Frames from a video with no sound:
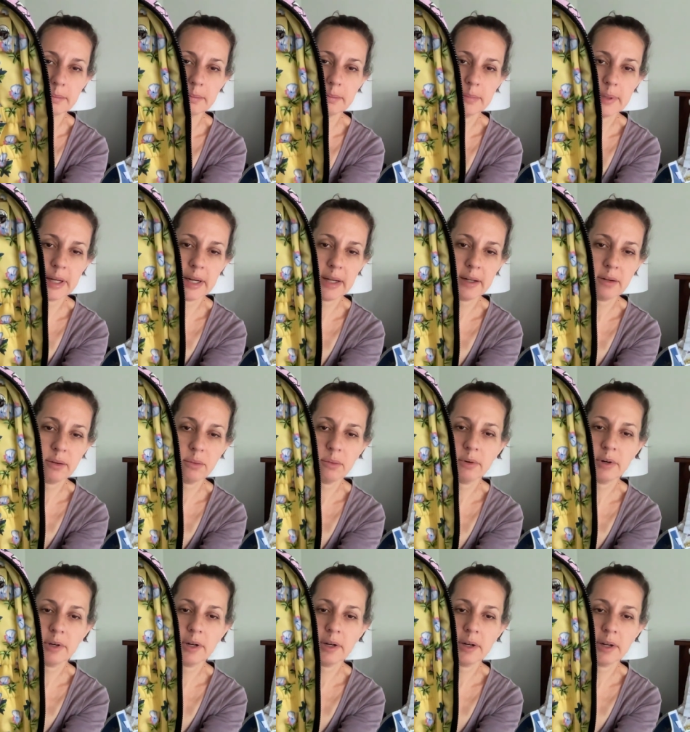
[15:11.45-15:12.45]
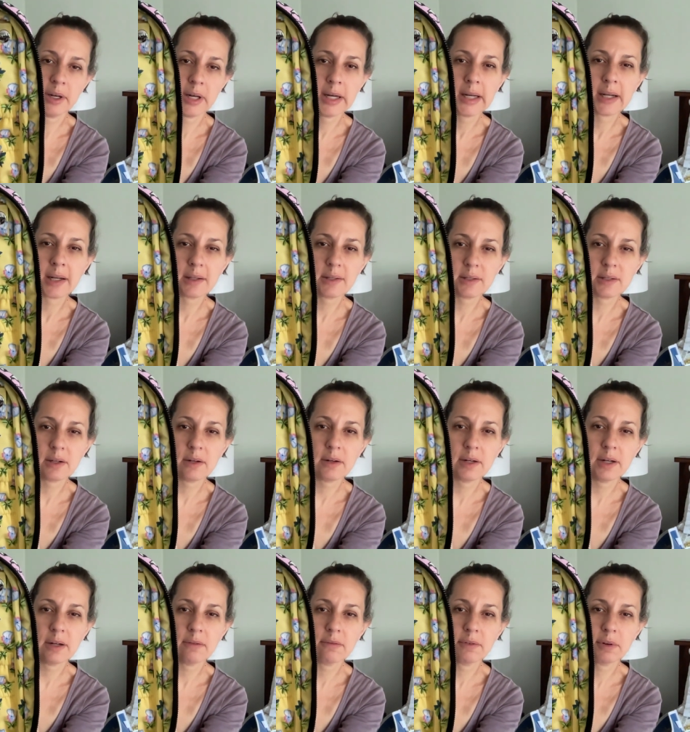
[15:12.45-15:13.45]
but i don't want it on an
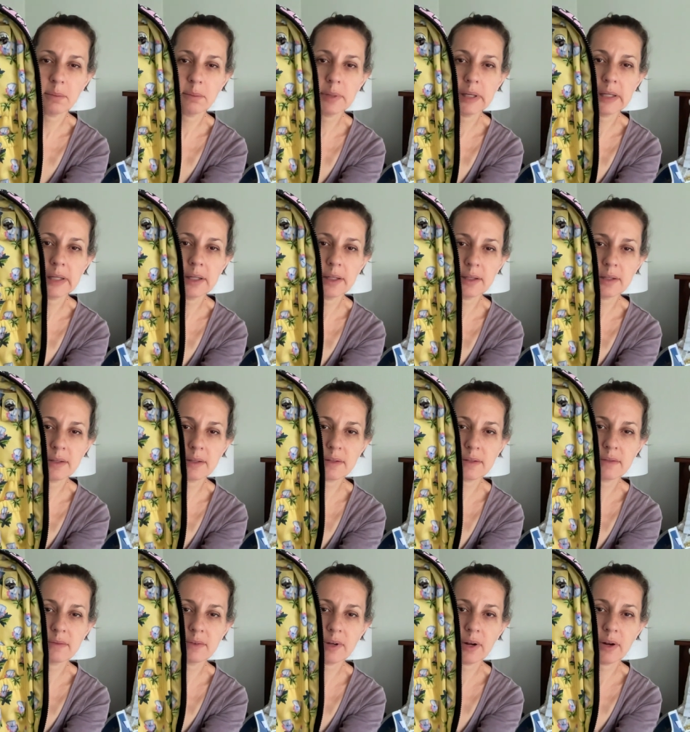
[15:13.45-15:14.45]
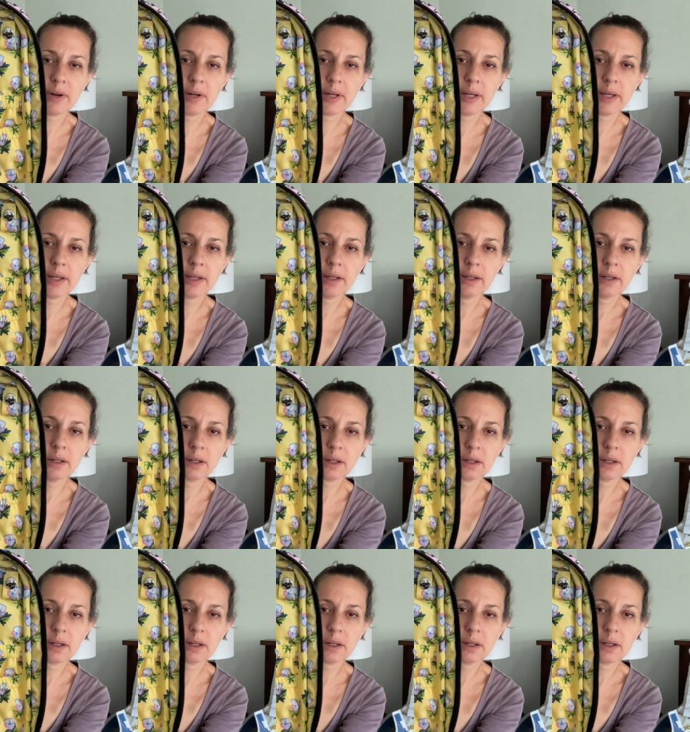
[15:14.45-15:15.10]
exterior for me it's very